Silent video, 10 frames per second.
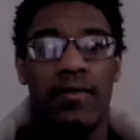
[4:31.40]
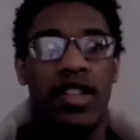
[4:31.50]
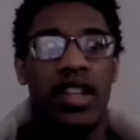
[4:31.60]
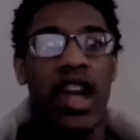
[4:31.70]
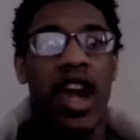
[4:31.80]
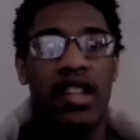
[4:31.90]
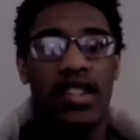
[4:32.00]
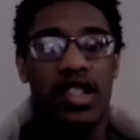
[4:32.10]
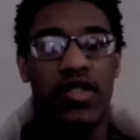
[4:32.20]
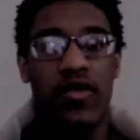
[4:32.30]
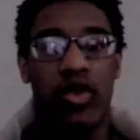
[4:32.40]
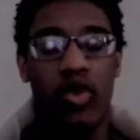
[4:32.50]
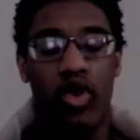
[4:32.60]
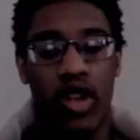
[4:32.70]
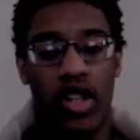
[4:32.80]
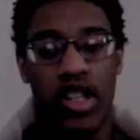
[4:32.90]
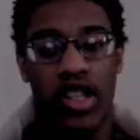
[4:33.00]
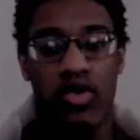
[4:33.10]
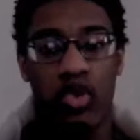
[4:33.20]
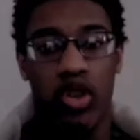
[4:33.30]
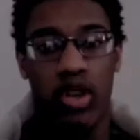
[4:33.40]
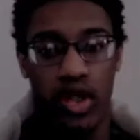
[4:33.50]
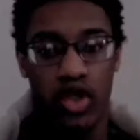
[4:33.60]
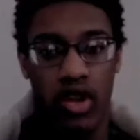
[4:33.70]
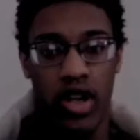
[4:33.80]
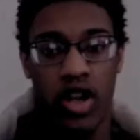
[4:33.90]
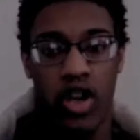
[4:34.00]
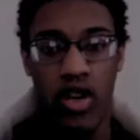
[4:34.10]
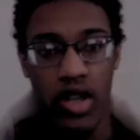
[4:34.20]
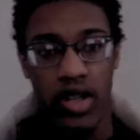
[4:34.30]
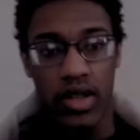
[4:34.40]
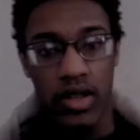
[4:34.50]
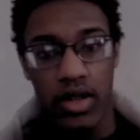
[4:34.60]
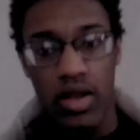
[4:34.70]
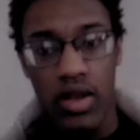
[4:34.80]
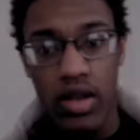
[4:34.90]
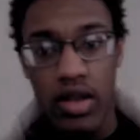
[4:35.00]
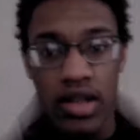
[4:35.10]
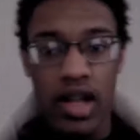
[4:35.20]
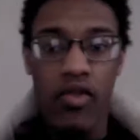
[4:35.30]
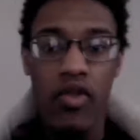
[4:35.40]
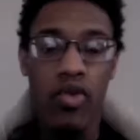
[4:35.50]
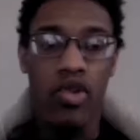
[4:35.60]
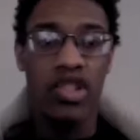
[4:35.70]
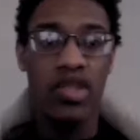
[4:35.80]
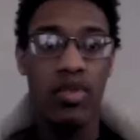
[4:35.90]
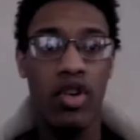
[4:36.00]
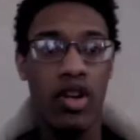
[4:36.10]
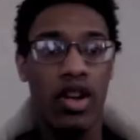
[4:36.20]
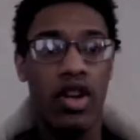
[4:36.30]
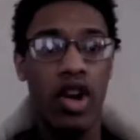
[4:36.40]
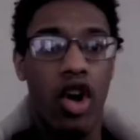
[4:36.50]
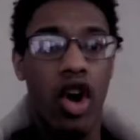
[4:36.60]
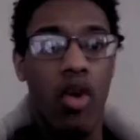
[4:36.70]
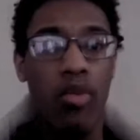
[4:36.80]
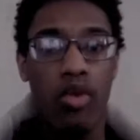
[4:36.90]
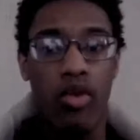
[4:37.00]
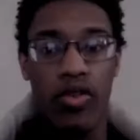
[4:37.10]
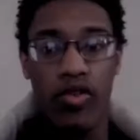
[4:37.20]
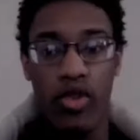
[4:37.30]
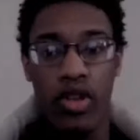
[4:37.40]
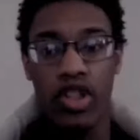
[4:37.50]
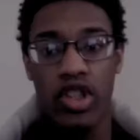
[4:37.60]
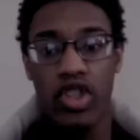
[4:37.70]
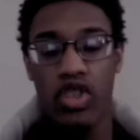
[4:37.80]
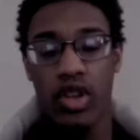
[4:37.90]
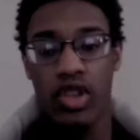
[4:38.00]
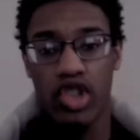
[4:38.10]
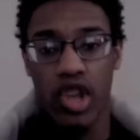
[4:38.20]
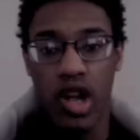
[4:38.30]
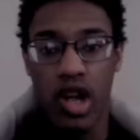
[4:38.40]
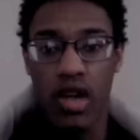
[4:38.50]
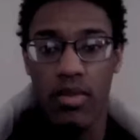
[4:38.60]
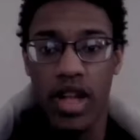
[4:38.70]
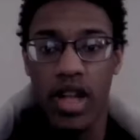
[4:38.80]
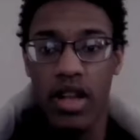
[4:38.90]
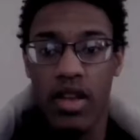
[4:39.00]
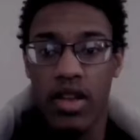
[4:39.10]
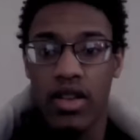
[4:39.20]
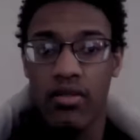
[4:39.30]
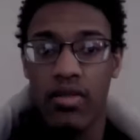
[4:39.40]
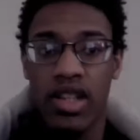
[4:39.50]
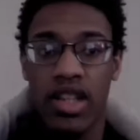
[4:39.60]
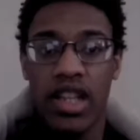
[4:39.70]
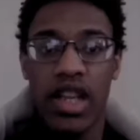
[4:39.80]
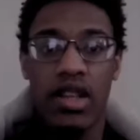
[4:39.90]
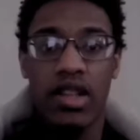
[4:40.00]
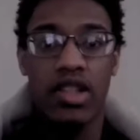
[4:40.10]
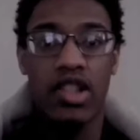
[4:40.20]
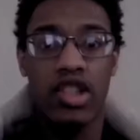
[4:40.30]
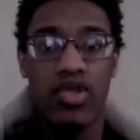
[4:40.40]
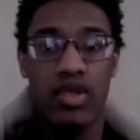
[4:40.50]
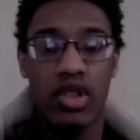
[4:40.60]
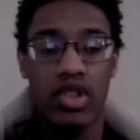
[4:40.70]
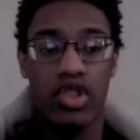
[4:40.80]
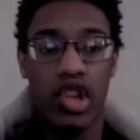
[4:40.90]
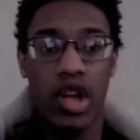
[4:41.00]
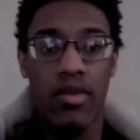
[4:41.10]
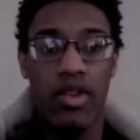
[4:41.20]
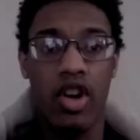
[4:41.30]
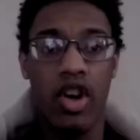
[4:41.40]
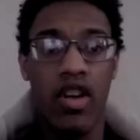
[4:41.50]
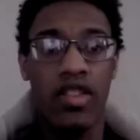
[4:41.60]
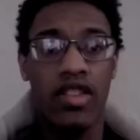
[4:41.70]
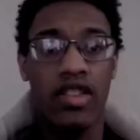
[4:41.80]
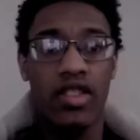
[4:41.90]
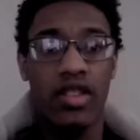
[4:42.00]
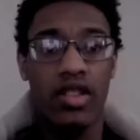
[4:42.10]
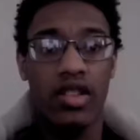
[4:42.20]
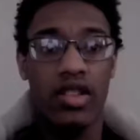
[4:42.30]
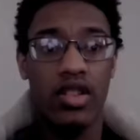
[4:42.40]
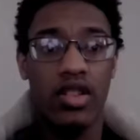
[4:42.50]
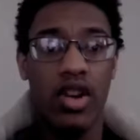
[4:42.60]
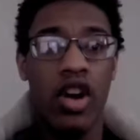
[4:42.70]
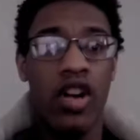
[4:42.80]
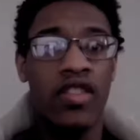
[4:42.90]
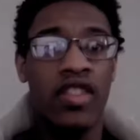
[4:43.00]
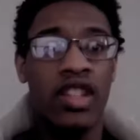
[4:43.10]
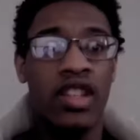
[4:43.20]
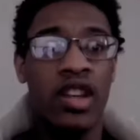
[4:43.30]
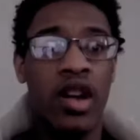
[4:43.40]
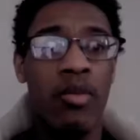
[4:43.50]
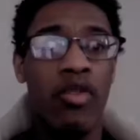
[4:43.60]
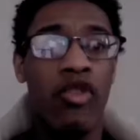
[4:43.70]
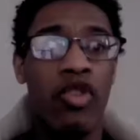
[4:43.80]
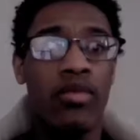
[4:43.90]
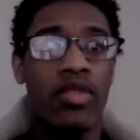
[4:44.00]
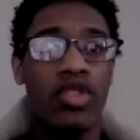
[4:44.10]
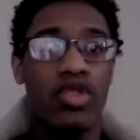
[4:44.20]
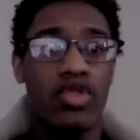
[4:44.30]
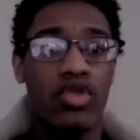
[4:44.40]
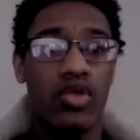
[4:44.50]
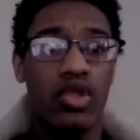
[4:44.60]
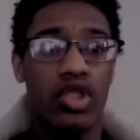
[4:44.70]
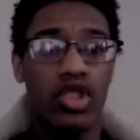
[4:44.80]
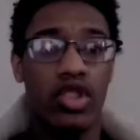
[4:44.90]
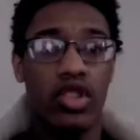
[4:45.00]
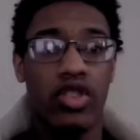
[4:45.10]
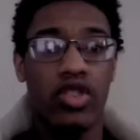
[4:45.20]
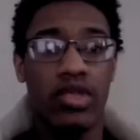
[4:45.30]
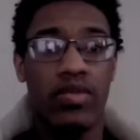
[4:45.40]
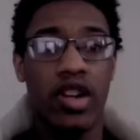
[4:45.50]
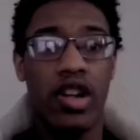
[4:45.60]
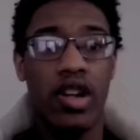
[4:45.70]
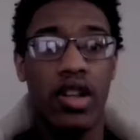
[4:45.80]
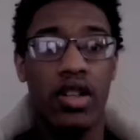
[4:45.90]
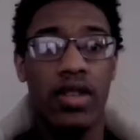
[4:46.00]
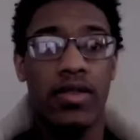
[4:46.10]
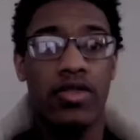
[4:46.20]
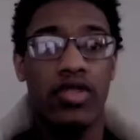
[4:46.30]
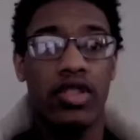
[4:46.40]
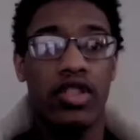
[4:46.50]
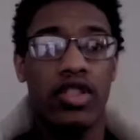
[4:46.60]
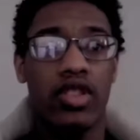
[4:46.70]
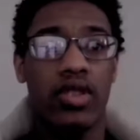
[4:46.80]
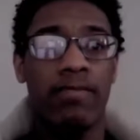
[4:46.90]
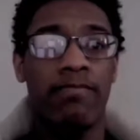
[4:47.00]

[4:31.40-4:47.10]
The acting, for one, is really great on everyone's part. Oprah Winfrey does a great job. Mindy Kaling does a really good job. All the performances are really good. Chris Pine is really good.